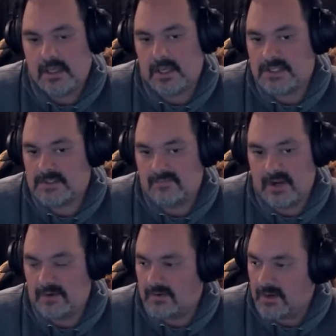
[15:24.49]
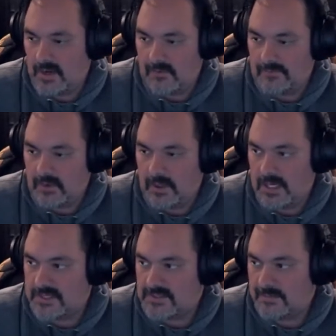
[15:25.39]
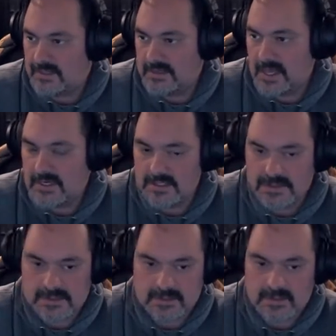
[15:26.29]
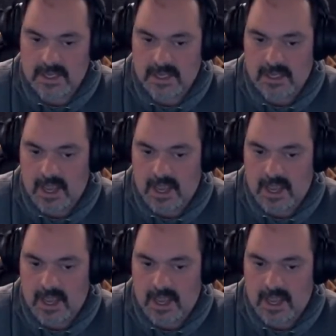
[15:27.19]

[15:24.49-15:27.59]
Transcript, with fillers: It's very, very helpful, and it's something that is that